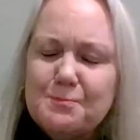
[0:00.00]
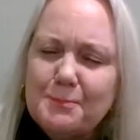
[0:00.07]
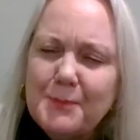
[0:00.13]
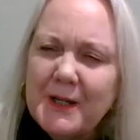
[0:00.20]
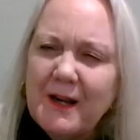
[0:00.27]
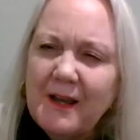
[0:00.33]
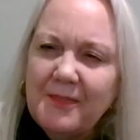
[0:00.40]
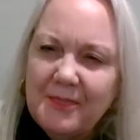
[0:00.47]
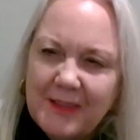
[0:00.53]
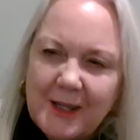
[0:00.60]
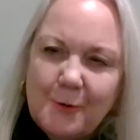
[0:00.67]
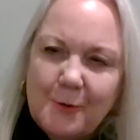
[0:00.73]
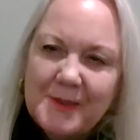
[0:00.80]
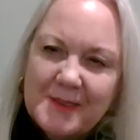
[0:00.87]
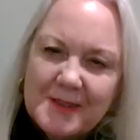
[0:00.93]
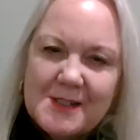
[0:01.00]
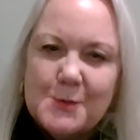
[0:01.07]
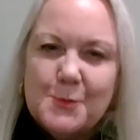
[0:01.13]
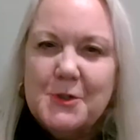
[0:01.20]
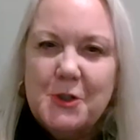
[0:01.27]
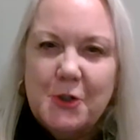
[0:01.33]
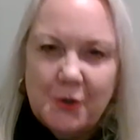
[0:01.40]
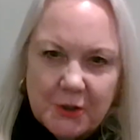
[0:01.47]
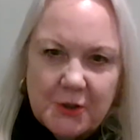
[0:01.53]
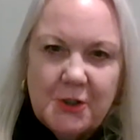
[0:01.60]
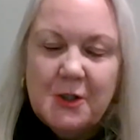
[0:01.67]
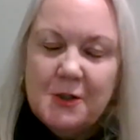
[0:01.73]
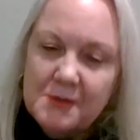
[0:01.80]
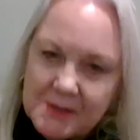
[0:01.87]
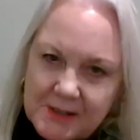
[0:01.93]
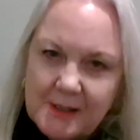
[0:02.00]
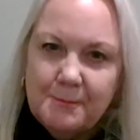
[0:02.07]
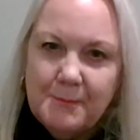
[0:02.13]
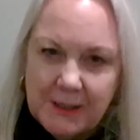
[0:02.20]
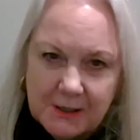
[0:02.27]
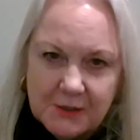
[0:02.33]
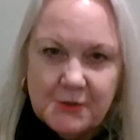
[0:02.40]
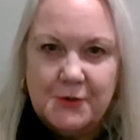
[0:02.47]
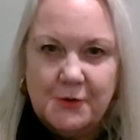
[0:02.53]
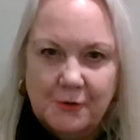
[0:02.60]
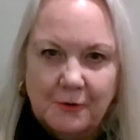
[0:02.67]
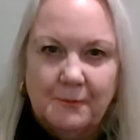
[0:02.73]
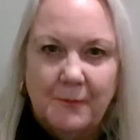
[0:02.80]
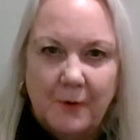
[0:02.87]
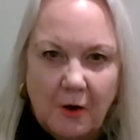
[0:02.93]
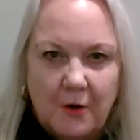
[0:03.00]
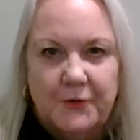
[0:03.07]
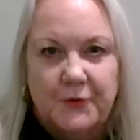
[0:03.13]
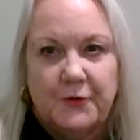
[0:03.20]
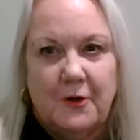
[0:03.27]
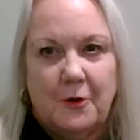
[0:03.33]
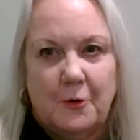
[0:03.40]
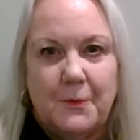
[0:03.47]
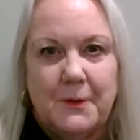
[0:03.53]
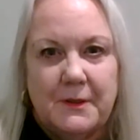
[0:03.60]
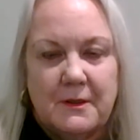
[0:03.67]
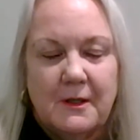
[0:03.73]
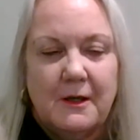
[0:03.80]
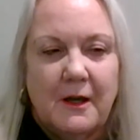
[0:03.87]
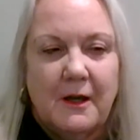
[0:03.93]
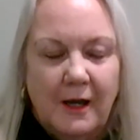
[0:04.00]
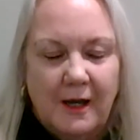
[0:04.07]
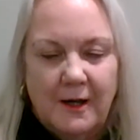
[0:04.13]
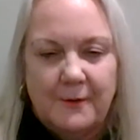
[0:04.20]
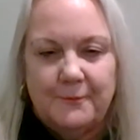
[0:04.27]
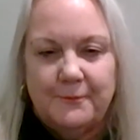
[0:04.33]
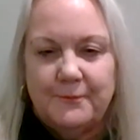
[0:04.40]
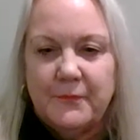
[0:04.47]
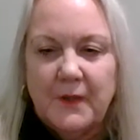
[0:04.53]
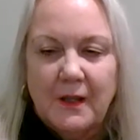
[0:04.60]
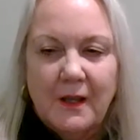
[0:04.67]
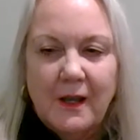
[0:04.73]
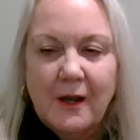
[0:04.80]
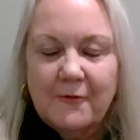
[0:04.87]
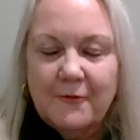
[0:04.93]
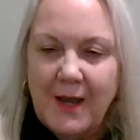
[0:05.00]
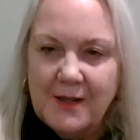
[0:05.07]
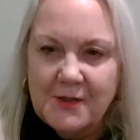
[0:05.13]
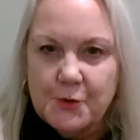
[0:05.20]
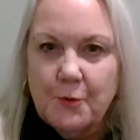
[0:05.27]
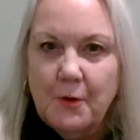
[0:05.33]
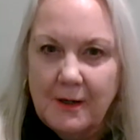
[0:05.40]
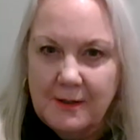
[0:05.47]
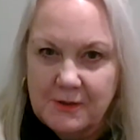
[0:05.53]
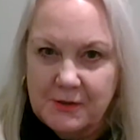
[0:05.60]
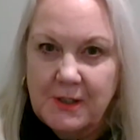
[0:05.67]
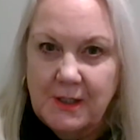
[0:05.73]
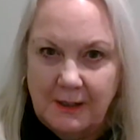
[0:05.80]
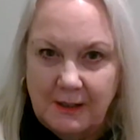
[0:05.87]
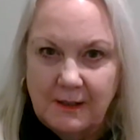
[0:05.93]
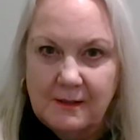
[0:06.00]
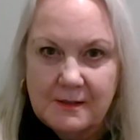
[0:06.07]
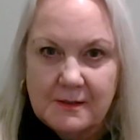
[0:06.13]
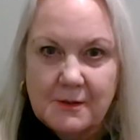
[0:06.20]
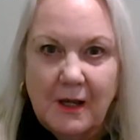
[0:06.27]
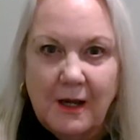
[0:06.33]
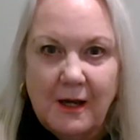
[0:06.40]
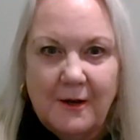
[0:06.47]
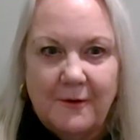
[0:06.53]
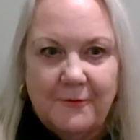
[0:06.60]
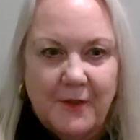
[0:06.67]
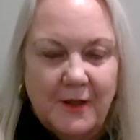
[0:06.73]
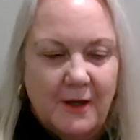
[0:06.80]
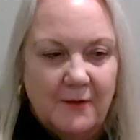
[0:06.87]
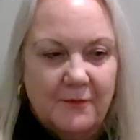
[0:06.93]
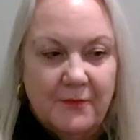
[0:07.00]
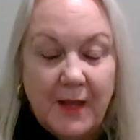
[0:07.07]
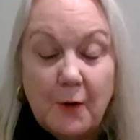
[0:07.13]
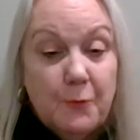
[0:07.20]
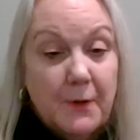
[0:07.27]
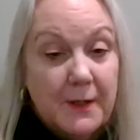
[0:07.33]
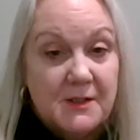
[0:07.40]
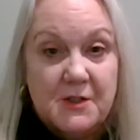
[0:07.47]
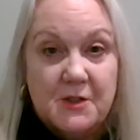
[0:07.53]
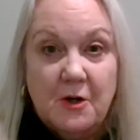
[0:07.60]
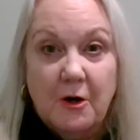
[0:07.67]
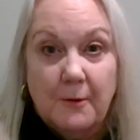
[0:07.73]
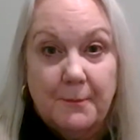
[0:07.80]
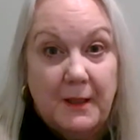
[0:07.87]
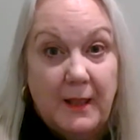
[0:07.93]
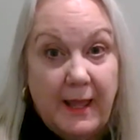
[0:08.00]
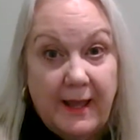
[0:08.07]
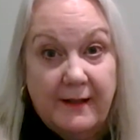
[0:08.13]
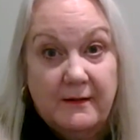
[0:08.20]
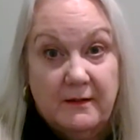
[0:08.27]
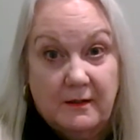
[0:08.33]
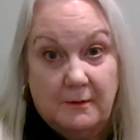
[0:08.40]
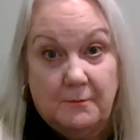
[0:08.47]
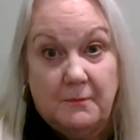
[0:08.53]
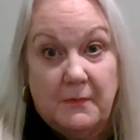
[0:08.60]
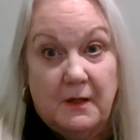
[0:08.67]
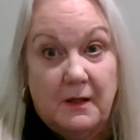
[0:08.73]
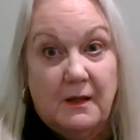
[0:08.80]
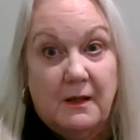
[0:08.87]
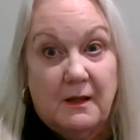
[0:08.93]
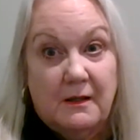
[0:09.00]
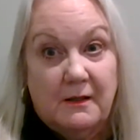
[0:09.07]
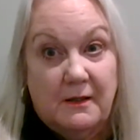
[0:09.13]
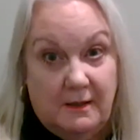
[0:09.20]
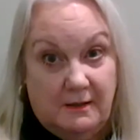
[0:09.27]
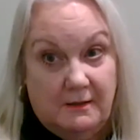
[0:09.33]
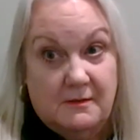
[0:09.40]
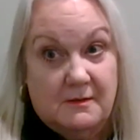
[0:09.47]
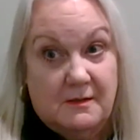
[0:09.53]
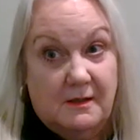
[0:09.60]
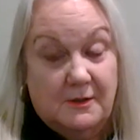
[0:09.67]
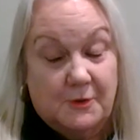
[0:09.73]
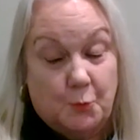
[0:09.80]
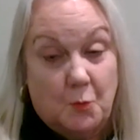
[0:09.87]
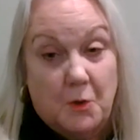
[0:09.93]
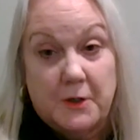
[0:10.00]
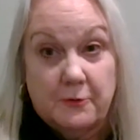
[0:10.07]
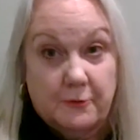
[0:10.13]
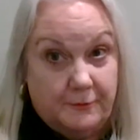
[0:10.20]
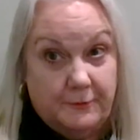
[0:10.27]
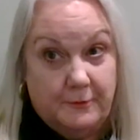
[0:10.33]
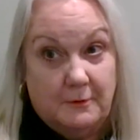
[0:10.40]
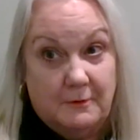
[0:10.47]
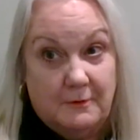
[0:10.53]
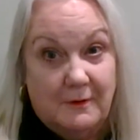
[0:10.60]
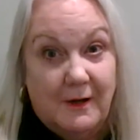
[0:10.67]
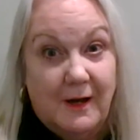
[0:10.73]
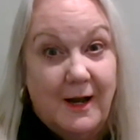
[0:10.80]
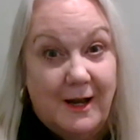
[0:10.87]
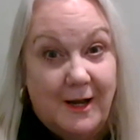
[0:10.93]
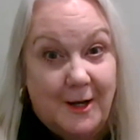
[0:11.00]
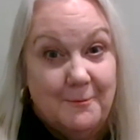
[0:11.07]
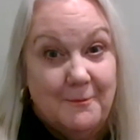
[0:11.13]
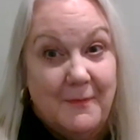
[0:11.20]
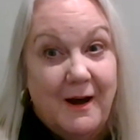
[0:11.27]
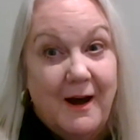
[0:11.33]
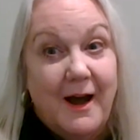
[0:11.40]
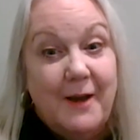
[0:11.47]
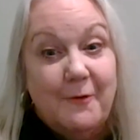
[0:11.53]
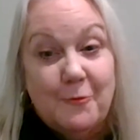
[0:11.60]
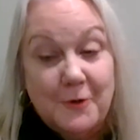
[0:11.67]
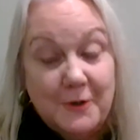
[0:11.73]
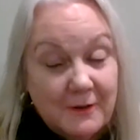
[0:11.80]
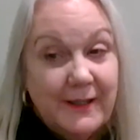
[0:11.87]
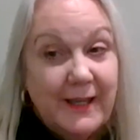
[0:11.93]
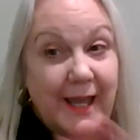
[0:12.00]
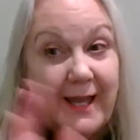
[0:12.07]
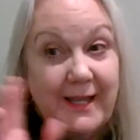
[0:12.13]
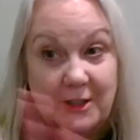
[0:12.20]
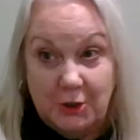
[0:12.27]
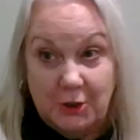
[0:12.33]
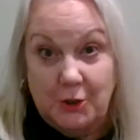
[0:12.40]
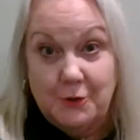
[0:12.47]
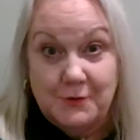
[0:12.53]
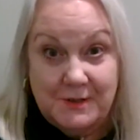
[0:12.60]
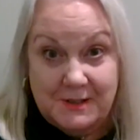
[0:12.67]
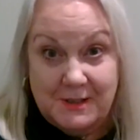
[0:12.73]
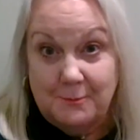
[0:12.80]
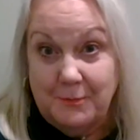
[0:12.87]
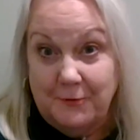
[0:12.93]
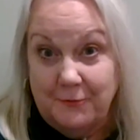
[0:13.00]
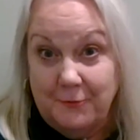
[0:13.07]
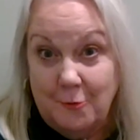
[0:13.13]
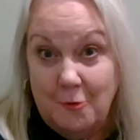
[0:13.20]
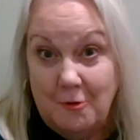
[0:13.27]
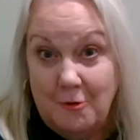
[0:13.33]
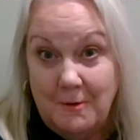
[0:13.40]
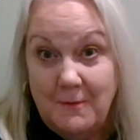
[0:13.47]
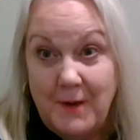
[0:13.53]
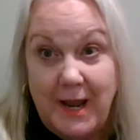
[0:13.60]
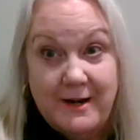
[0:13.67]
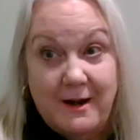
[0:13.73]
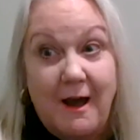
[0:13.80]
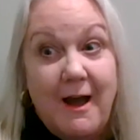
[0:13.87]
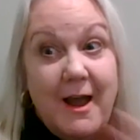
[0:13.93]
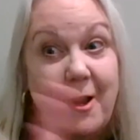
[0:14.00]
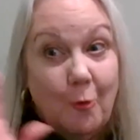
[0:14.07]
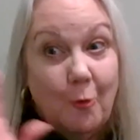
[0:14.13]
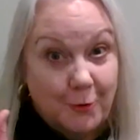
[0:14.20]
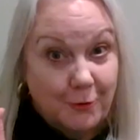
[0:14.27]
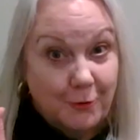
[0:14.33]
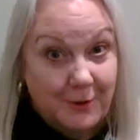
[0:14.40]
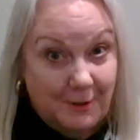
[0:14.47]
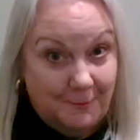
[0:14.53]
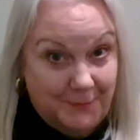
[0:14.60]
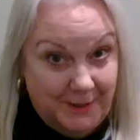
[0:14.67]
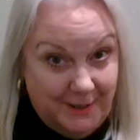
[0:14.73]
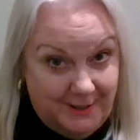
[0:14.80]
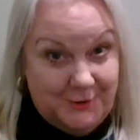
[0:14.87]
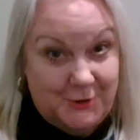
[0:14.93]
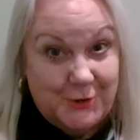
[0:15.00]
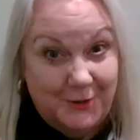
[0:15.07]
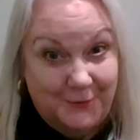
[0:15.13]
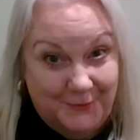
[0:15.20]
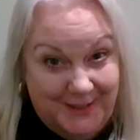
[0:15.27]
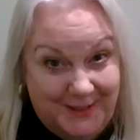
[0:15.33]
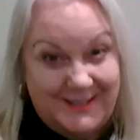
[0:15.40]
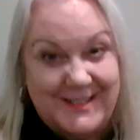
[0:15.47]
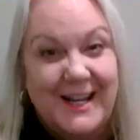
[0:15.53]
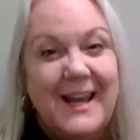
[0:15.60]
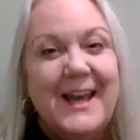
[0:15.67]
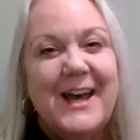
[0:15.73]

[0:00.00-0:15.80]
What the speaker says: But I think with this one, you could use the mixer also with the fast rise yeast. That Red Star Platinum yeast is wonderful. I really hadn't used it before, and I ordered a bunch of it